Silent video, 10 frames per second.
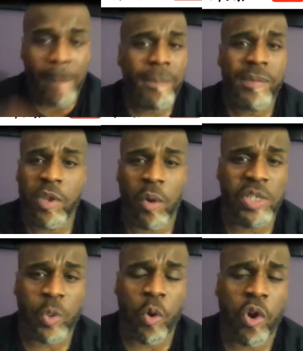He's
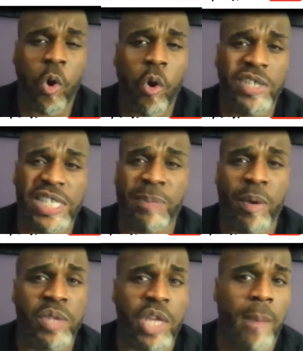a workhorse. He's been
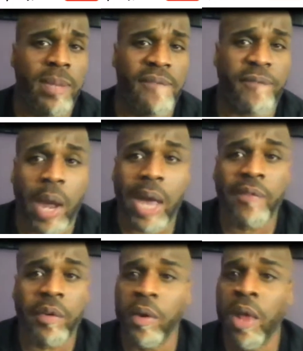with the company
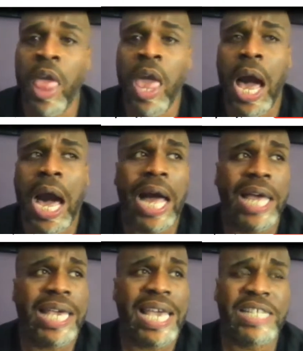forever.
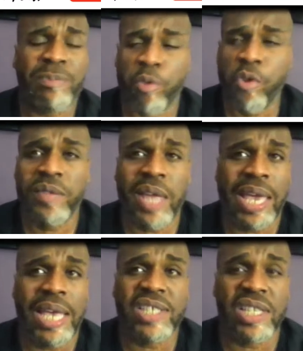He's proven that
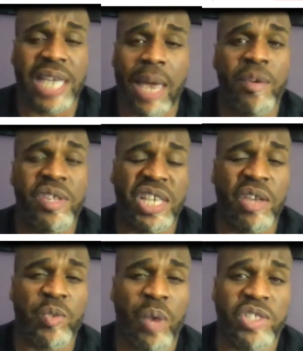he's a damn good
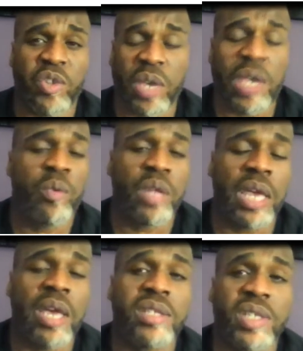singles wrestler, and he really
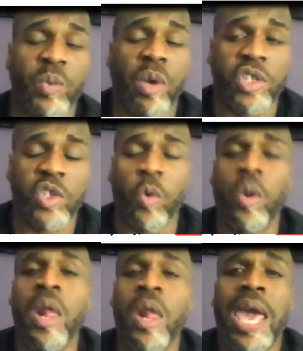is as well too.
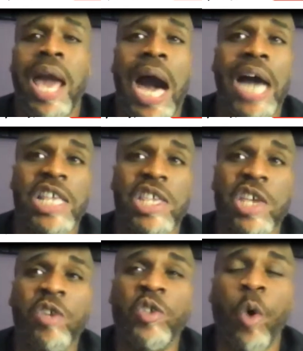
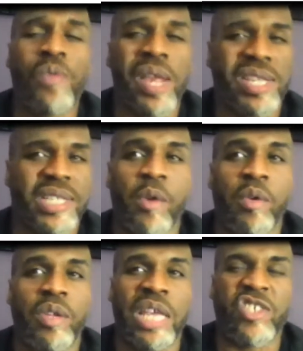You don't
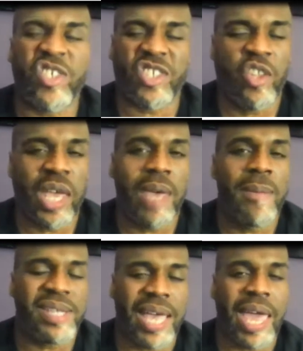necessarily just look at him
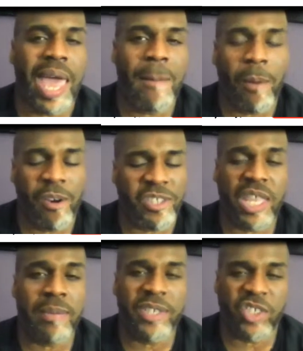as that Motor
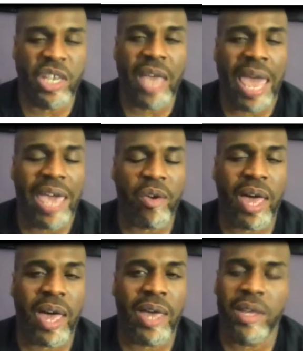City Machine angle
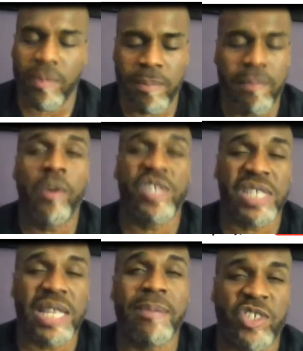guy, Motor
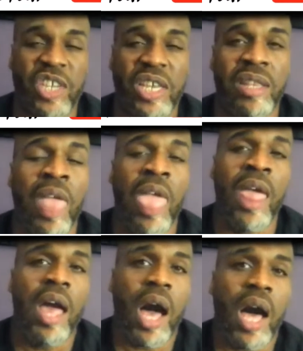City Machine
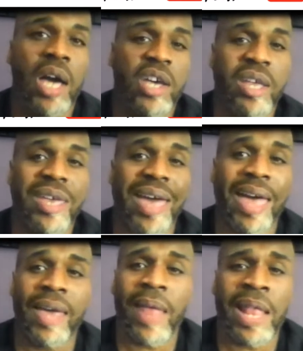gun
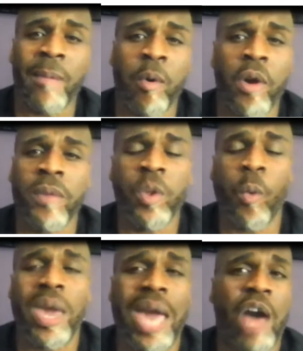guy anymore. The
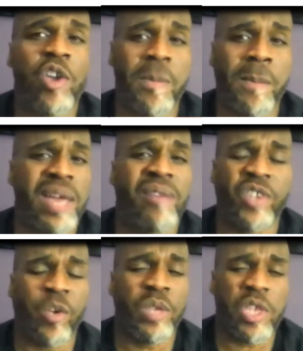way how you might have
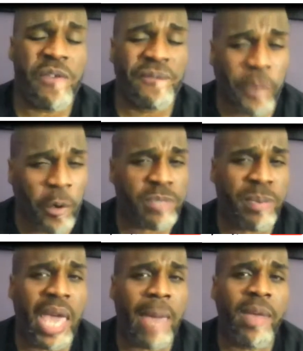done when he first
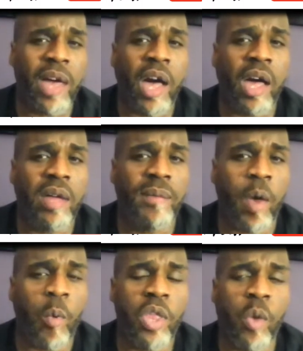became a
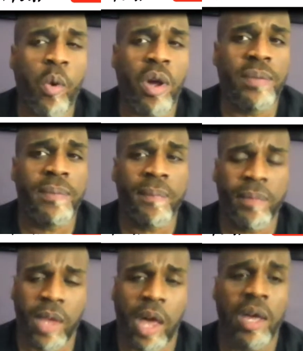one-on-one
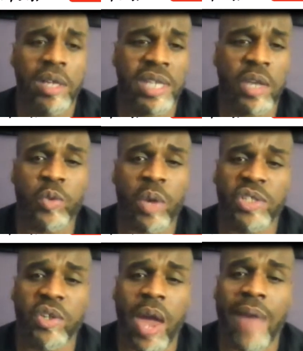singles
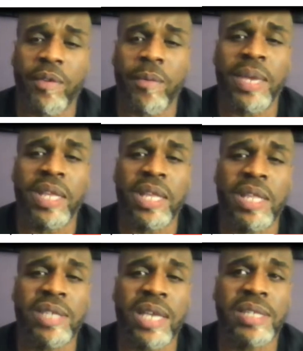wrestler after being
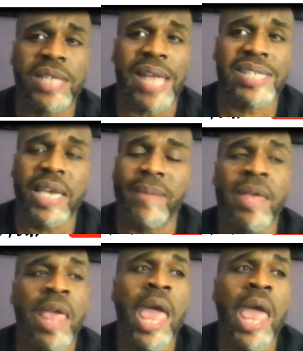in the tag team.